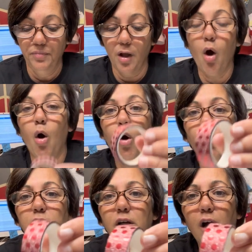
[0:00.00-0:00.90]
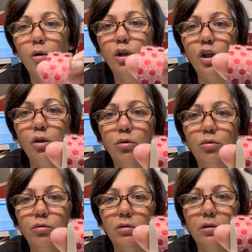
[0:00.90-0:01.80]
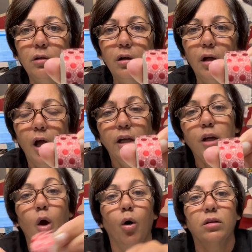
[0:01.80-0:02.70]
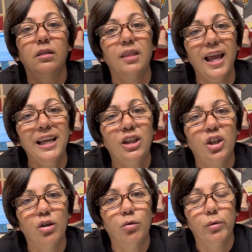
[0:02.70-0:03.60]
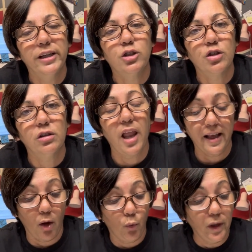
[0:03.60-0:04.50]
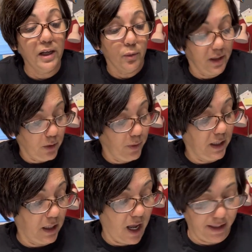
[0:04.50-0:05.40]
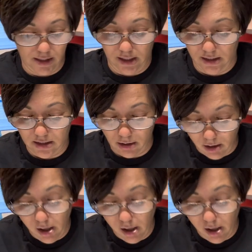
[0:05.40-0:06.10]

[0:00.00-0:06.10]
Oh, look how cute. Y'all, thank you, Richard. Like, I really, really, really like these.